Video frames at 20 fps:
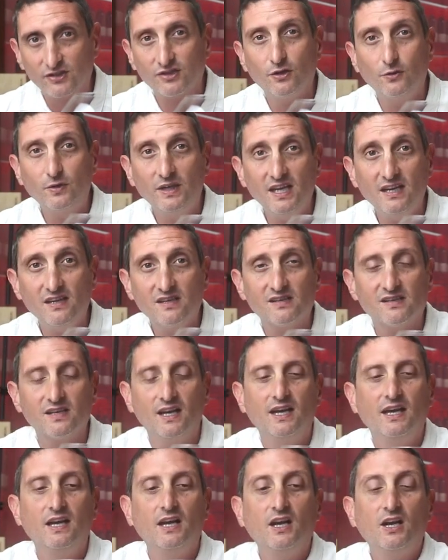So
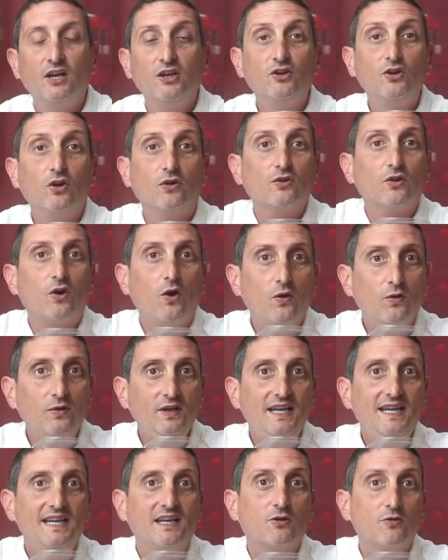yeast not
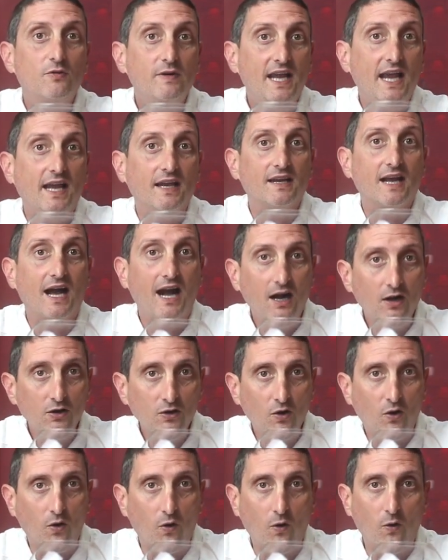only create
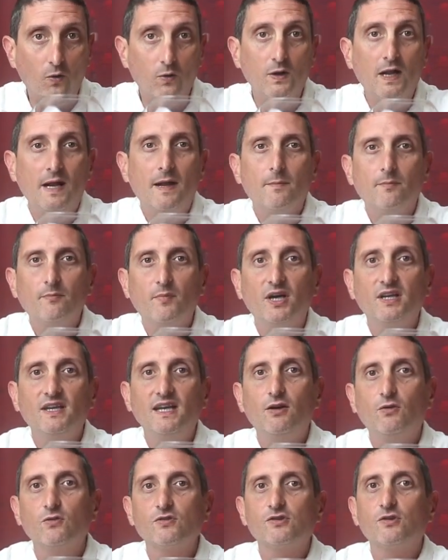alcohol, but
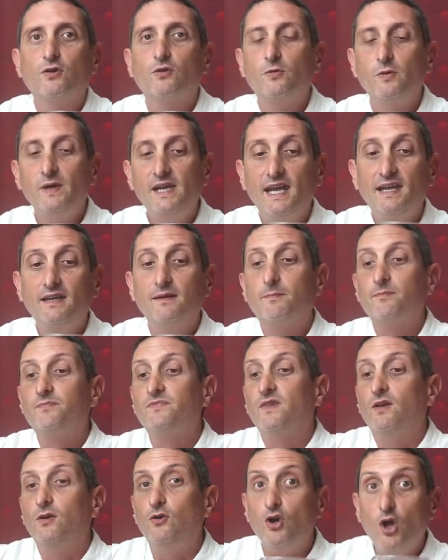they also create
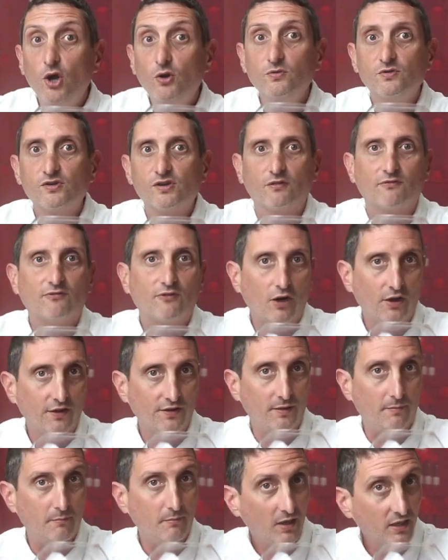loads of
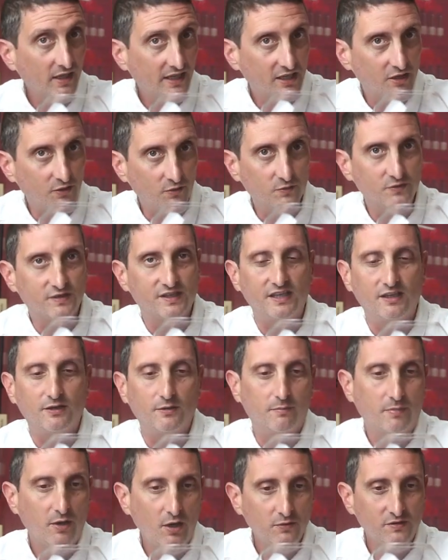other molecules in
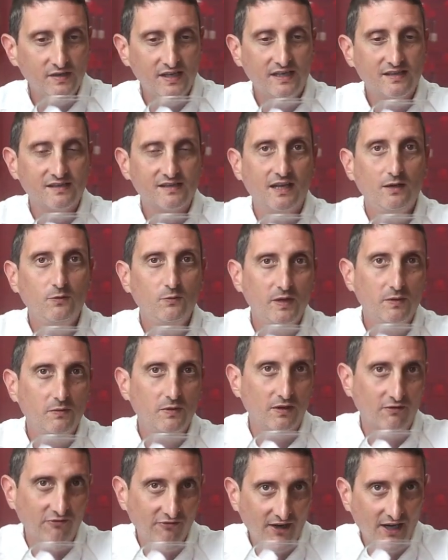the process that we
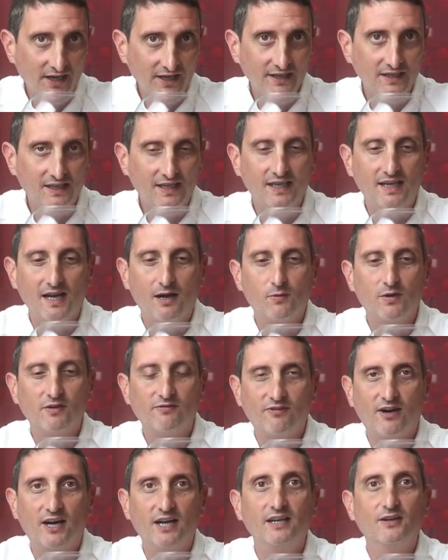will find in our
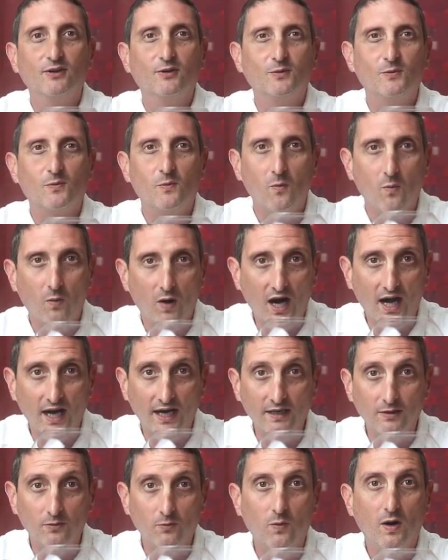final
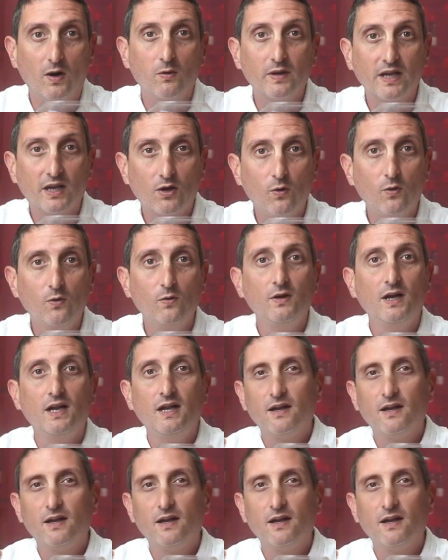wine, what we call